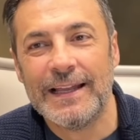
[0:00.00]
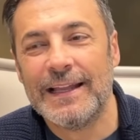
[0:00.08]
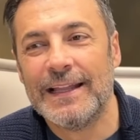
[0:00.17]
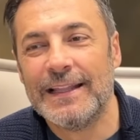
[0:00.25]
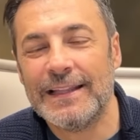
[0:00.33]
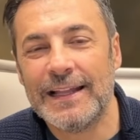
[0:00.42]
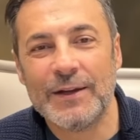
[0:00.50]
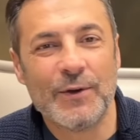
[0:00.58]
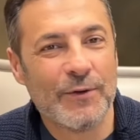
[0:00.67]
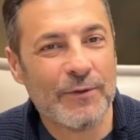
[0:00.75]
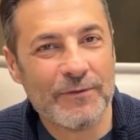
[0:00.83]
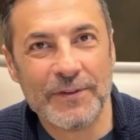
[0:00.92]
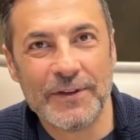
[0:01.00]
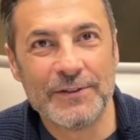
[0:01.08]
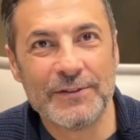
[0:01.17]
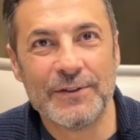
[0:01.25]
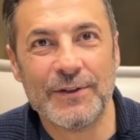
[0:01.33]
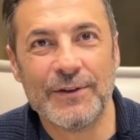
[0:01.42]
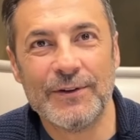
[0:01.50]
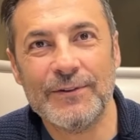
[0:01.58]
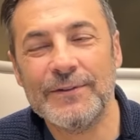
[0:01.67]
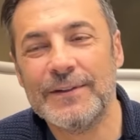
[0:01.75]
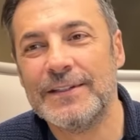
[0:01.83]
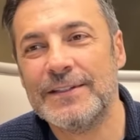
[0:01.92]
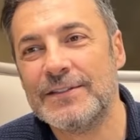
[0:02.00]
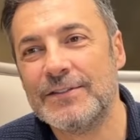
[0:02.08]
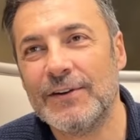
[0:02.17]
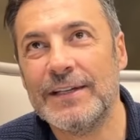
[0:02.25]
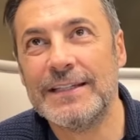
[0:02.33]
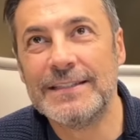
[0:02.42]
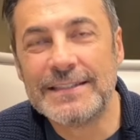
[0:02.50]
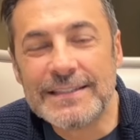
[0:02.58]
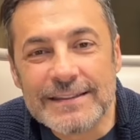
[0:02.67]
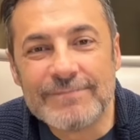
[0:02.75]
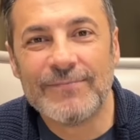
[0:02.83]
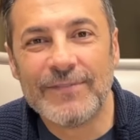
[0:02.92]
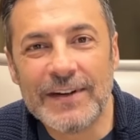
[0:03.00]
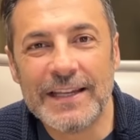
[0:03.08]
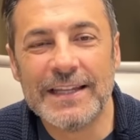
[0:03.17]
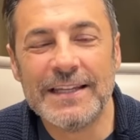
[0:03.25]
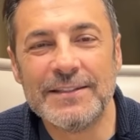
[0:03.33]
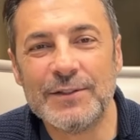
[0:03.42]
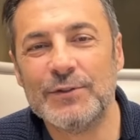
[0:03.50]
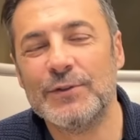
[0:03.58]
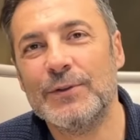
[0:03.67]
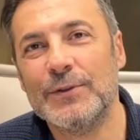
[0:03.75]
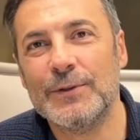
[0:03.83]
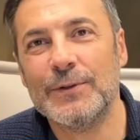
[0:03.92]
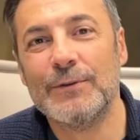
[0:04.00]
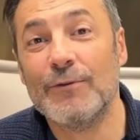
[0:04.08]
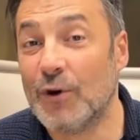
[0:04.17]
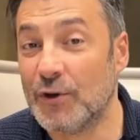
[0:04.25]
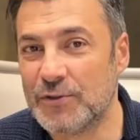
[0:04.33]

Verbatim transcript: not confused you know so it's very easy to watch